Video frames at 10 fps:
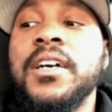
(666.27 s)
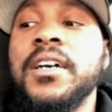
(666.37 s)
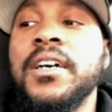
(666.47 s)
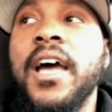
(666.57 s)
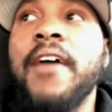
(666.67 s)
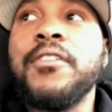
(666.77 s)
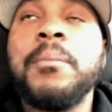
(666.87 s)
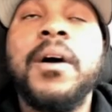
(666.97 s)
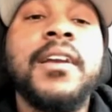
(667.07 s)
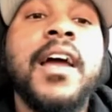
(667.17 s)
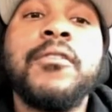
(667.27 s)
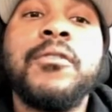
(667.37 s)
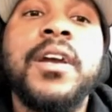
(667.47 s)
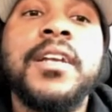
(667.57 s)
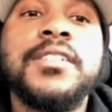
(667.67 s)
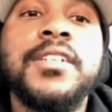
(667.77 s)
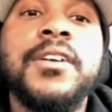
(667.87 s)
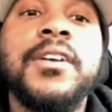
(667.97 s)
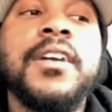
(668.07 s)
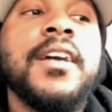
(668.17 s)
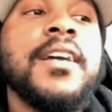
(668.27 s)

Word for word: uh, after my ninth grade year,